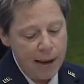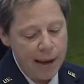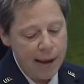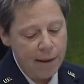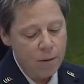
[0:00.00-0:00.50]

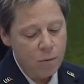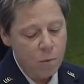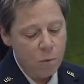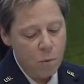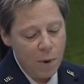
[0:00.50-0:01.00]
And
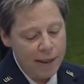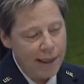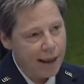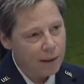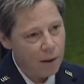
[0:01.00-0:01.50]
when
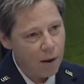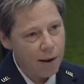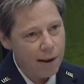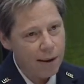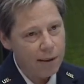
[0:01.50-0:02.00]
that
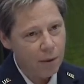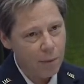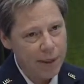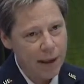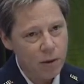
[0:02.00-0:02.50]
law, or
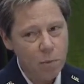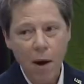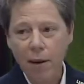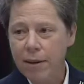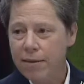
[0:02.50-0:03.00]
when that new
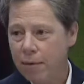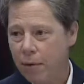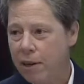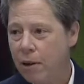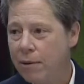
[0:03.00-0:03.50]
policy
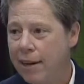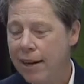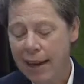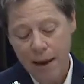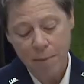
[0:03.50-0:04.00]
for
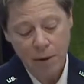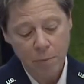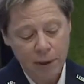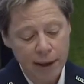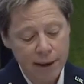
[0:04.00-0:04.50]
DOD came into
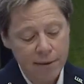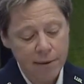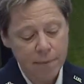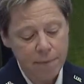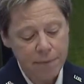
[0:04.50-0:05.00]
place,